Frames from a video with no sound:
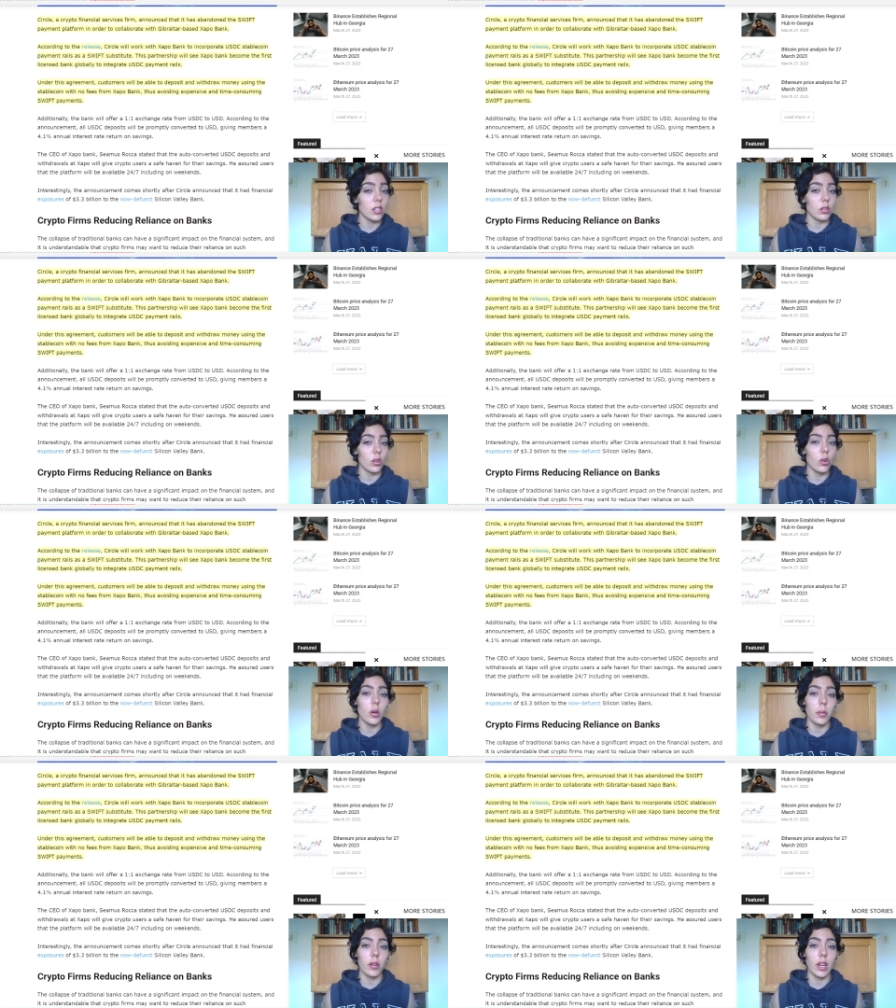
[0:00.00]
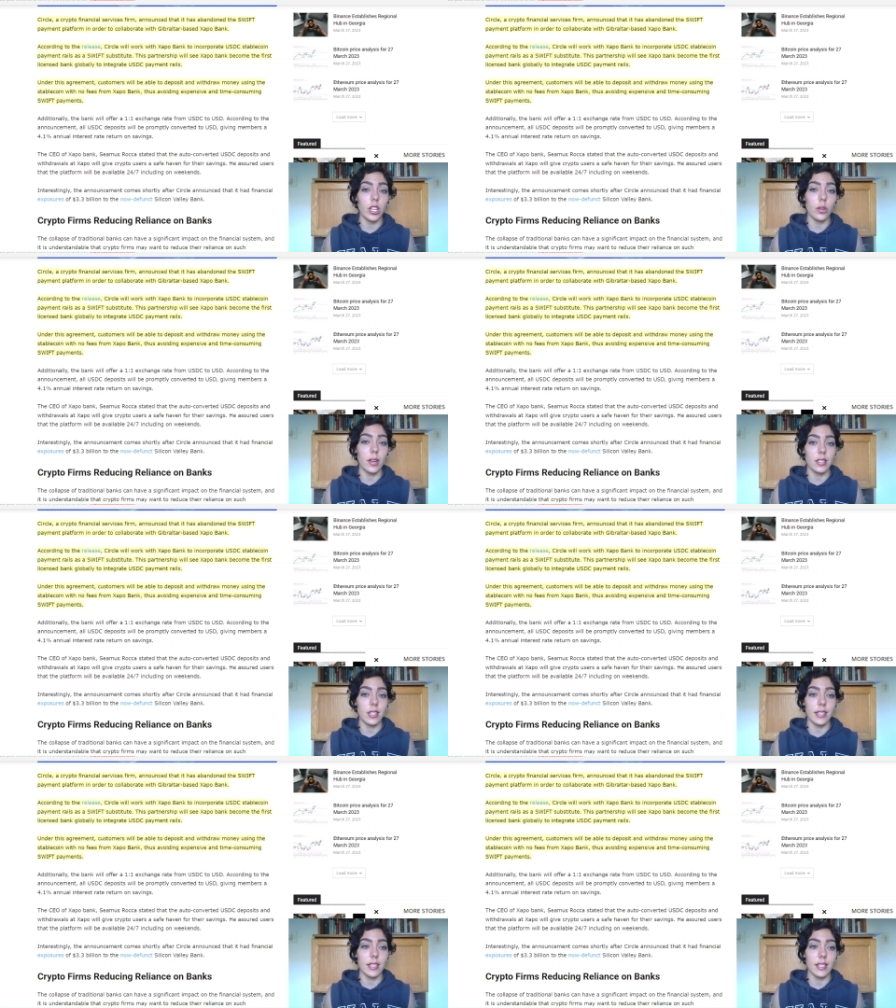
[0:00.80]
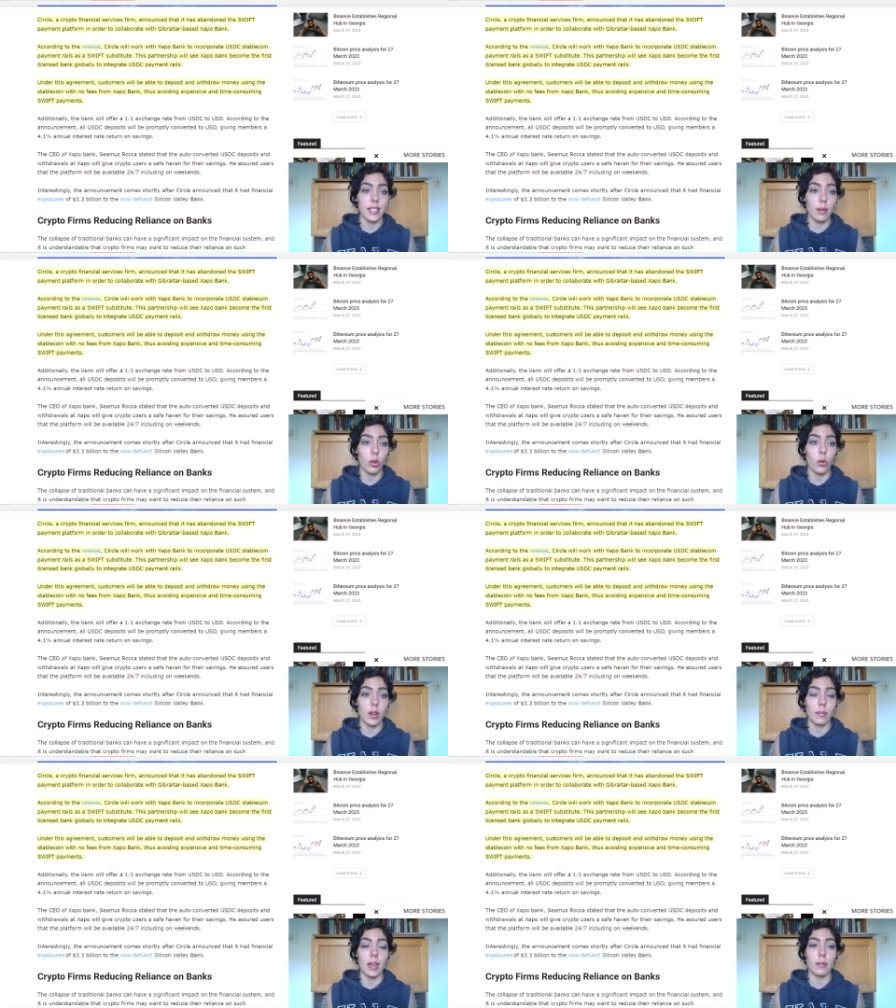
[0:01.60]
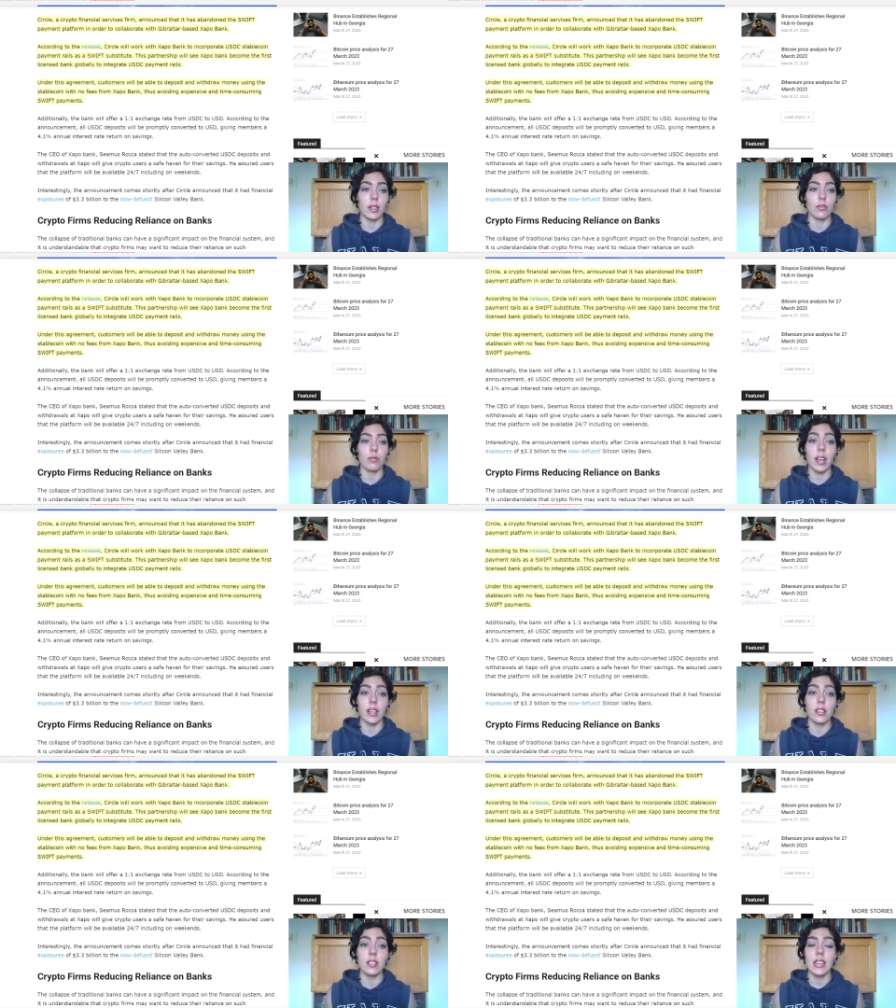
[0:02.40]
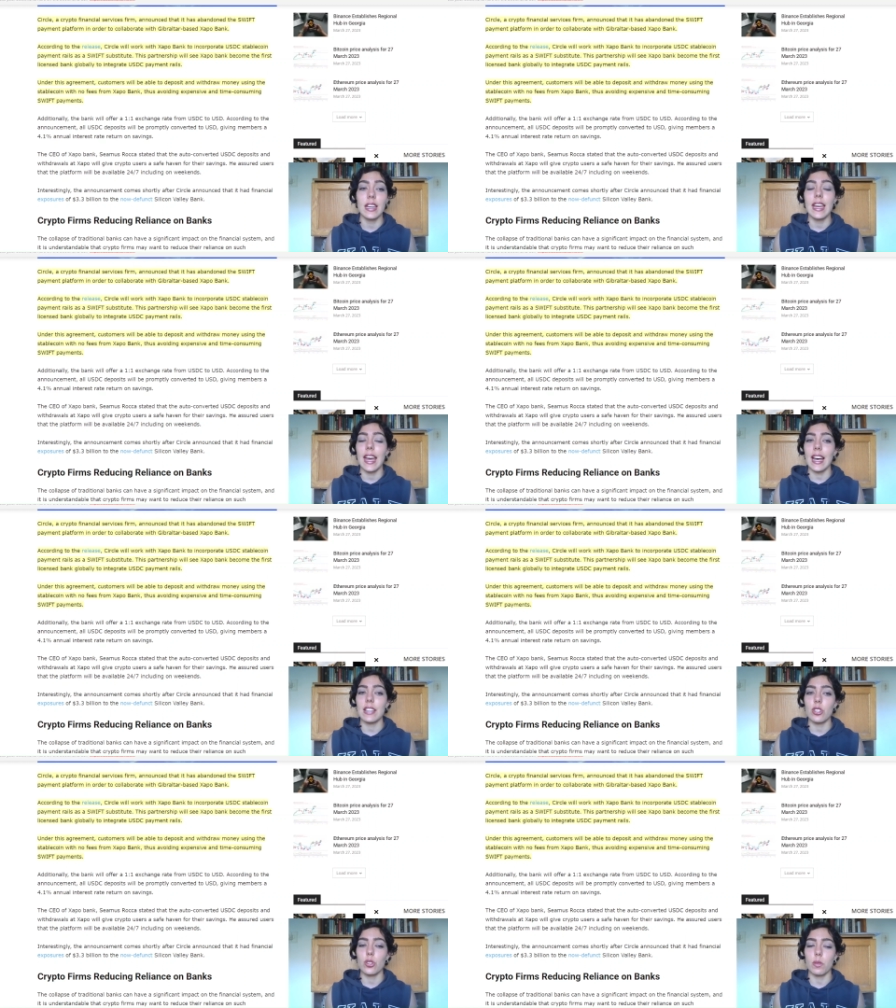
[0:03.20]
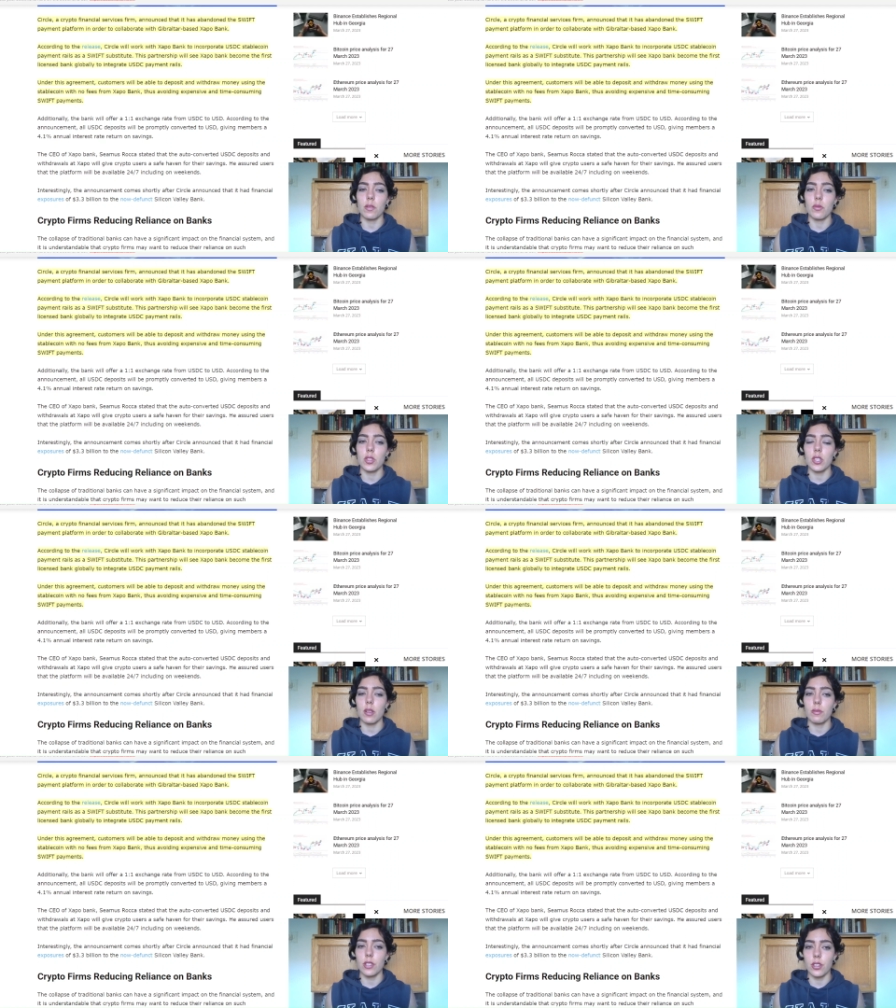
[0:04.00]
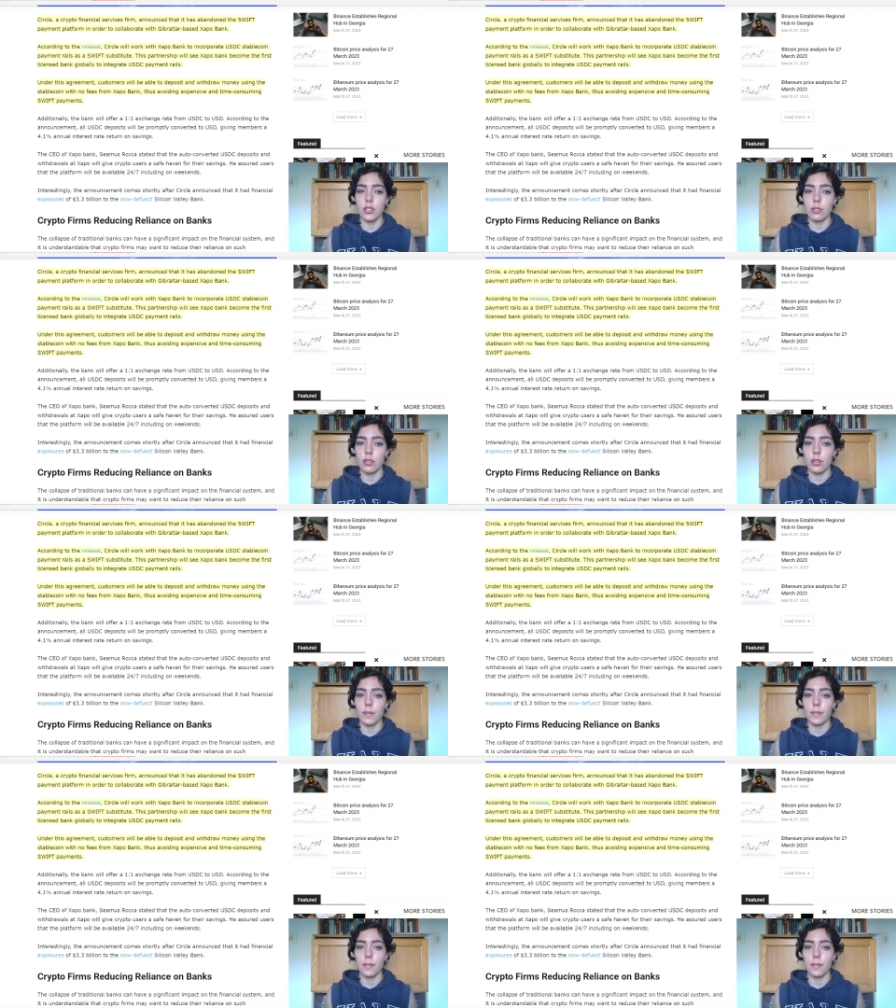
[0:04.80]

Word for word: to incorporate U S D C stablecoin payment Rails as a Swift substitute.